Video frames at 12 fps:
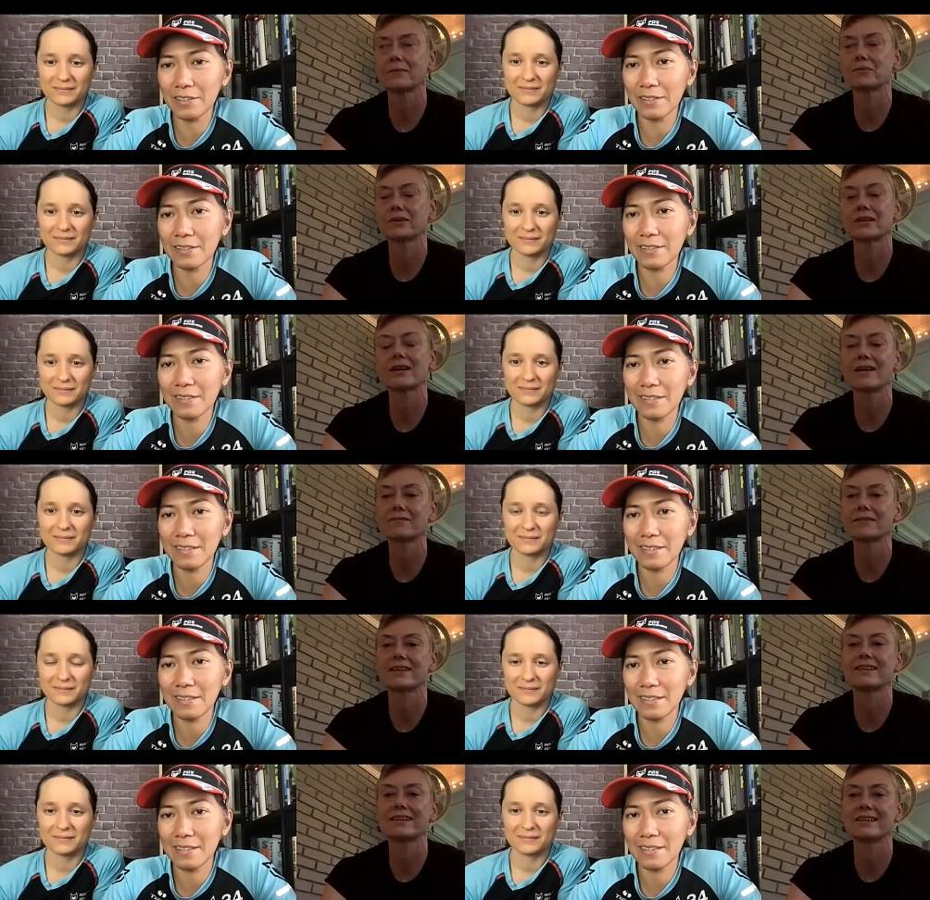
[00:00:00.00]
Speaker 1: felt pretty
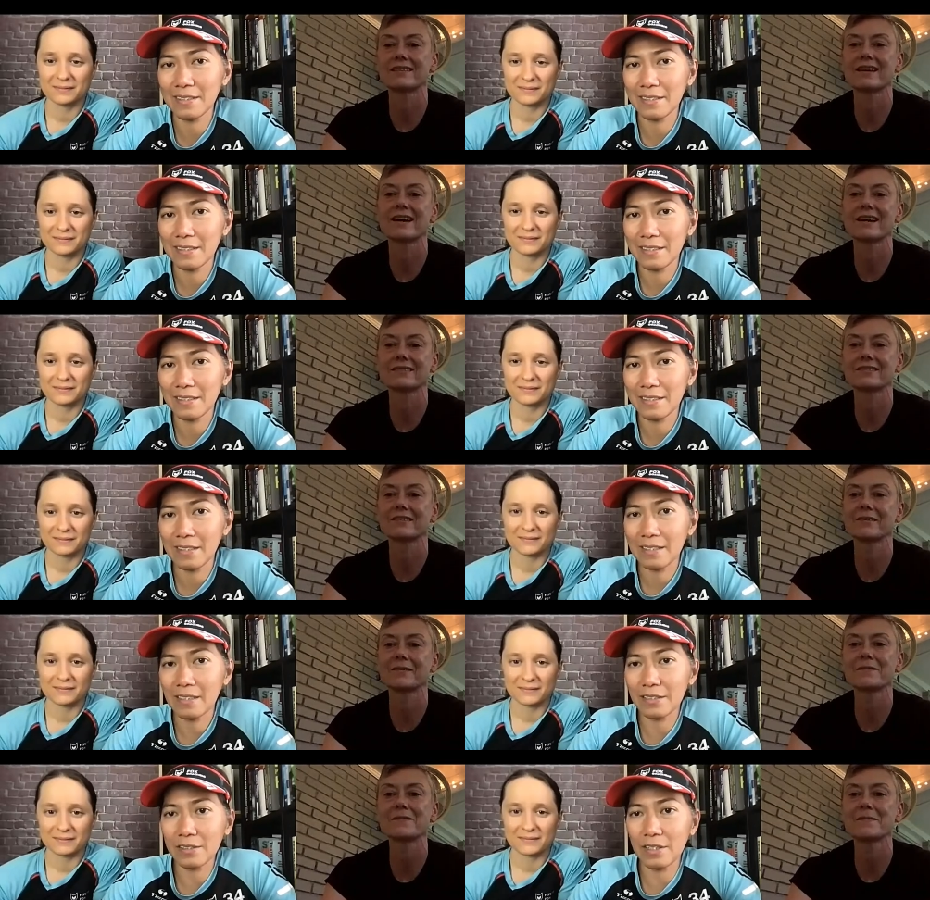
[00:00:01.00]
confident in that.
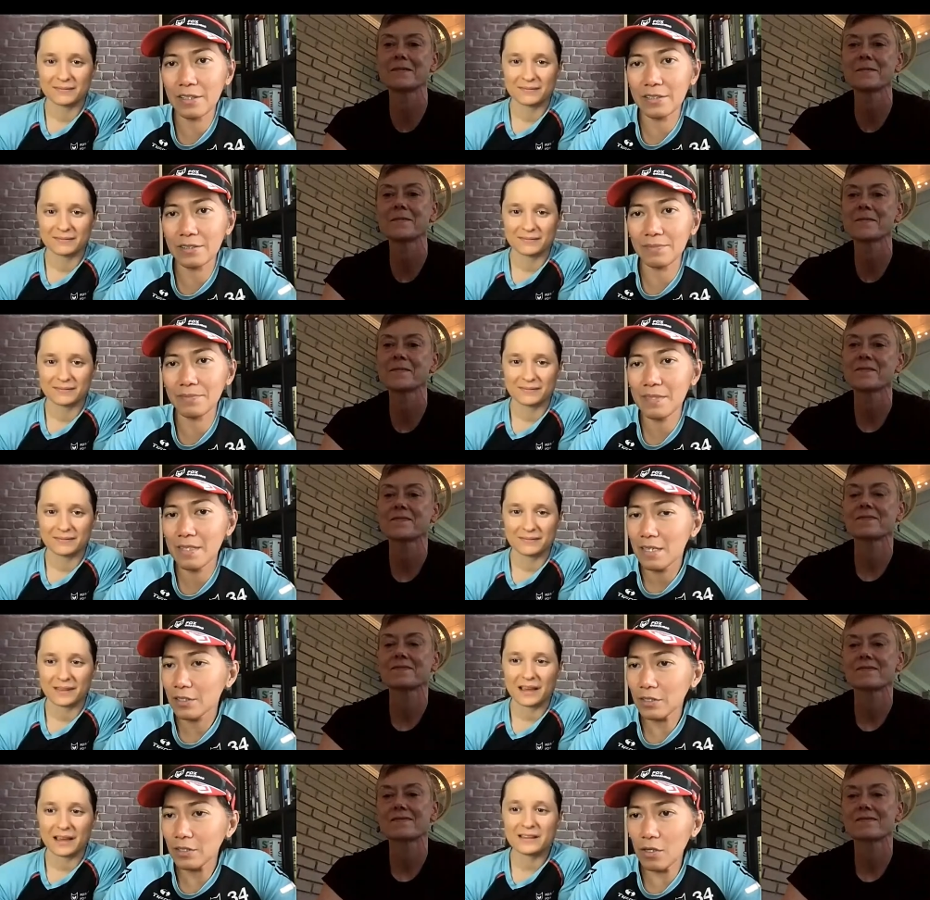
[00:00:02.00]
So
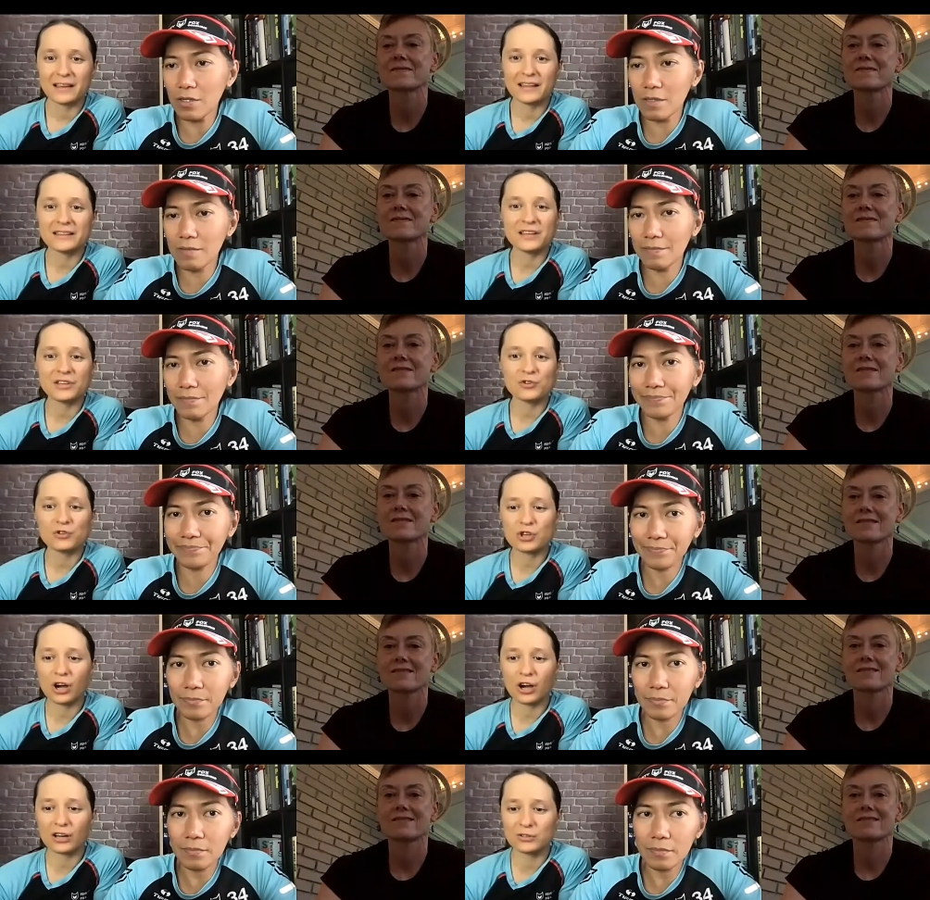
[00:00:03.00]
Speaker 2: so and then you
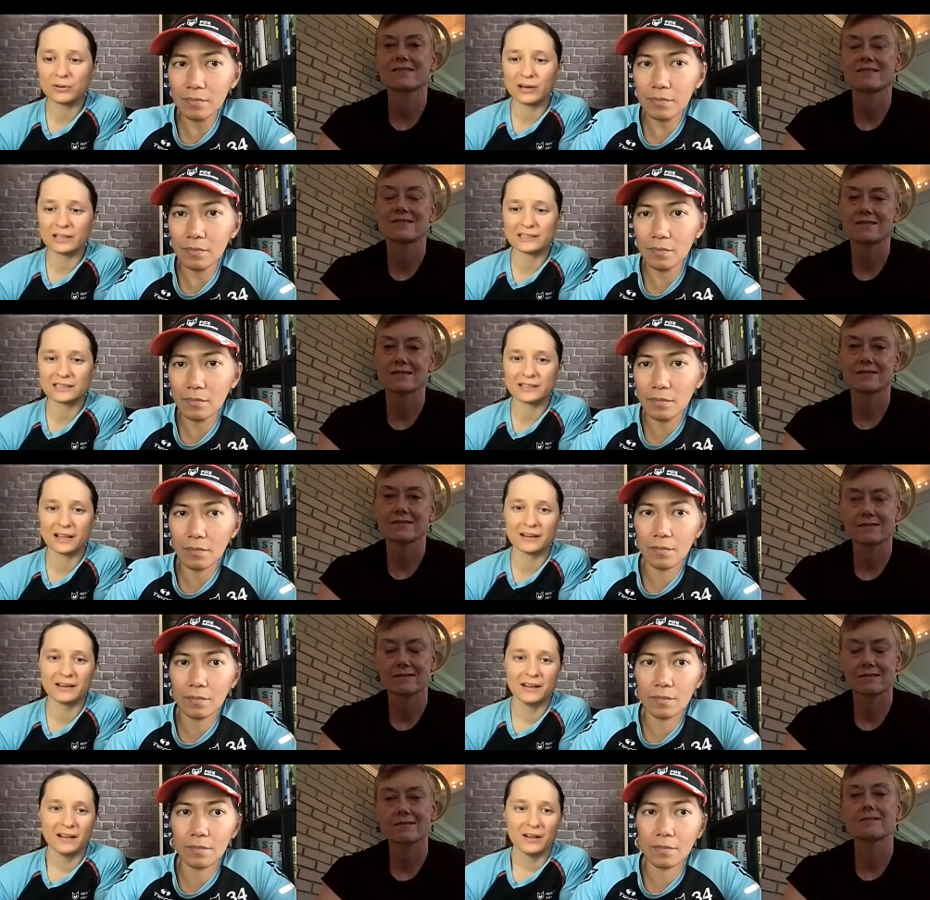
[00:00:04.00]
talk to us, and
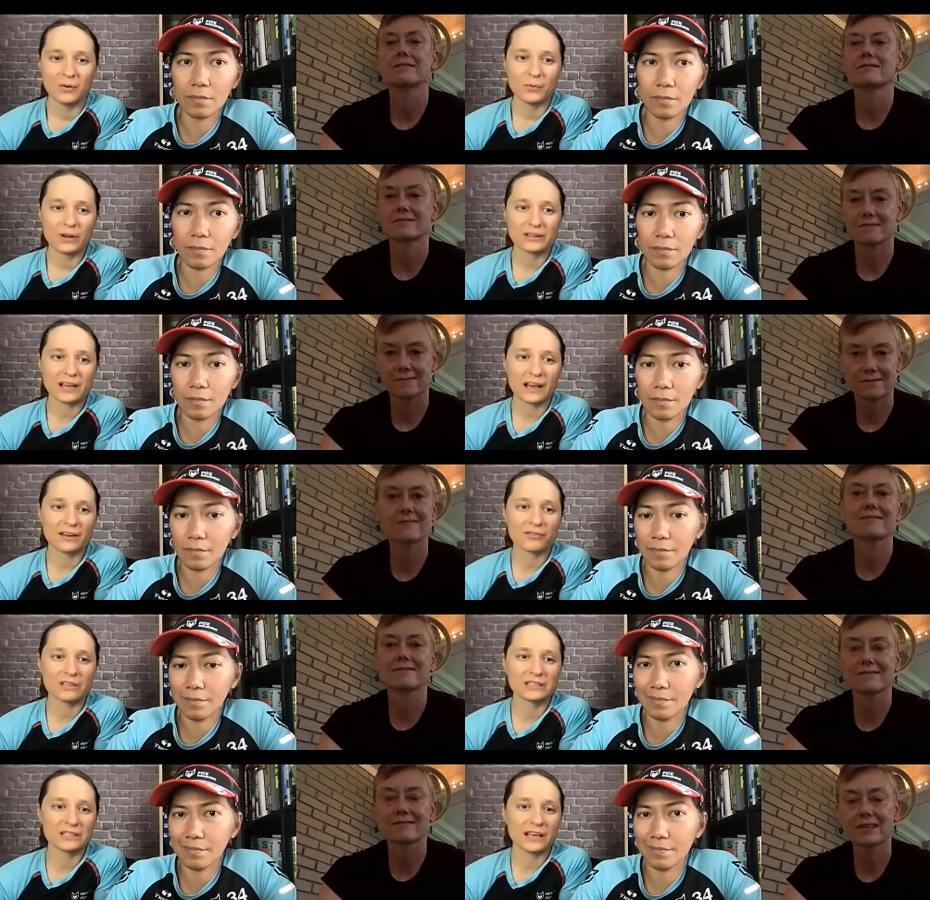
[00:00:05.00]
then what kind of
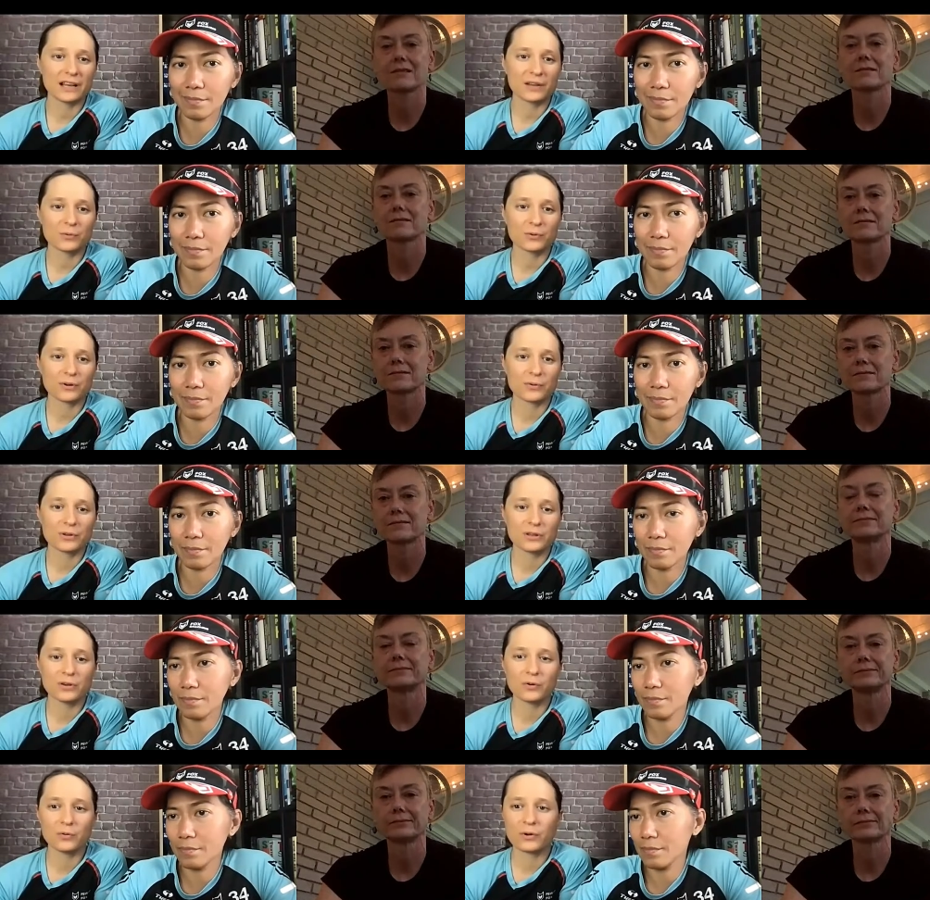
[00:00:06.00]
resonated w- with
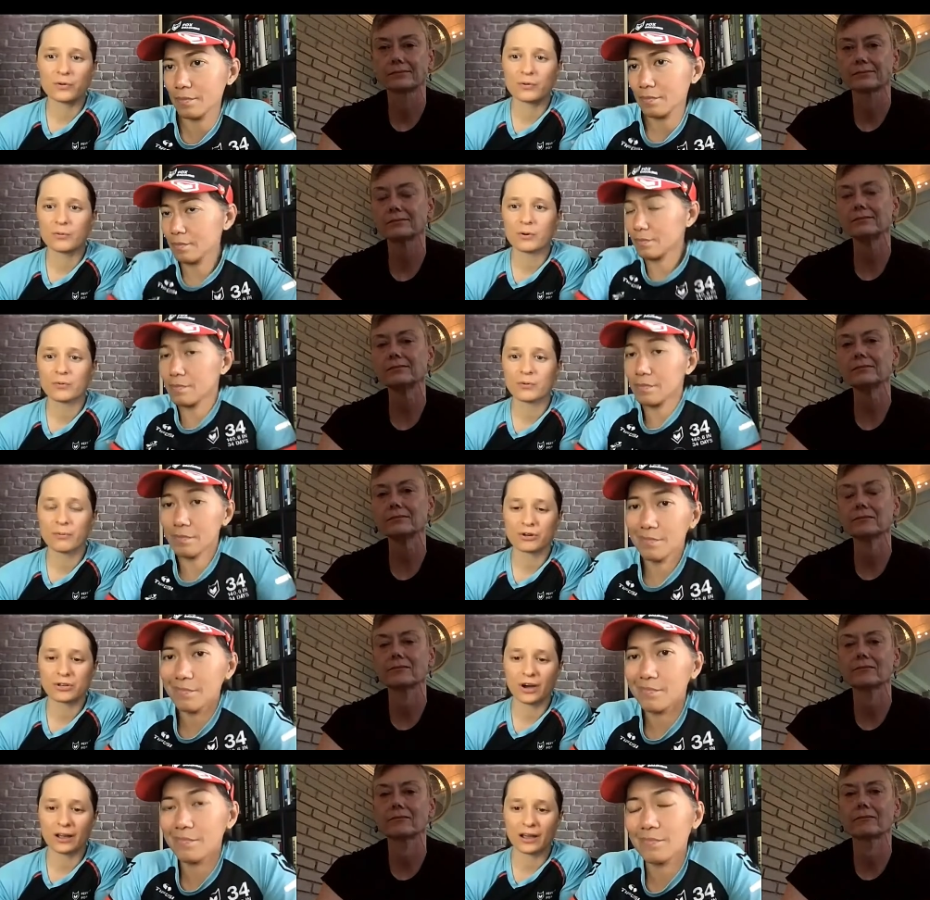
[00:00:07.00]
you when when we were
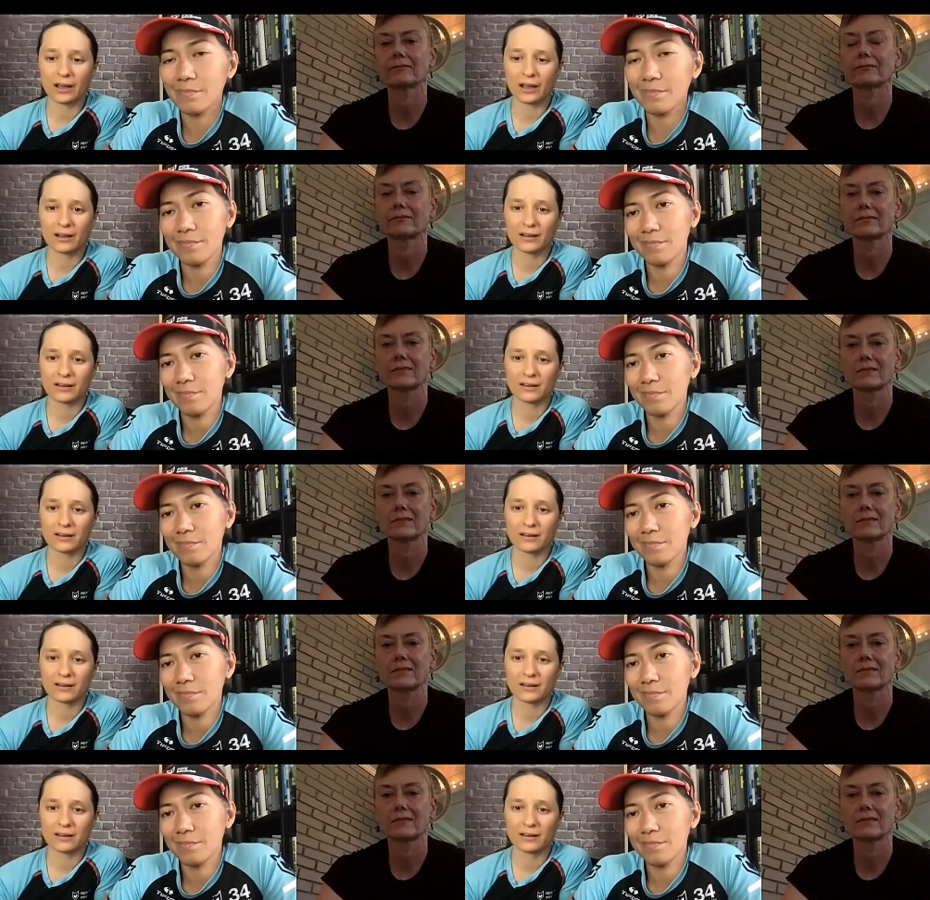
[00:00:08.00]
talking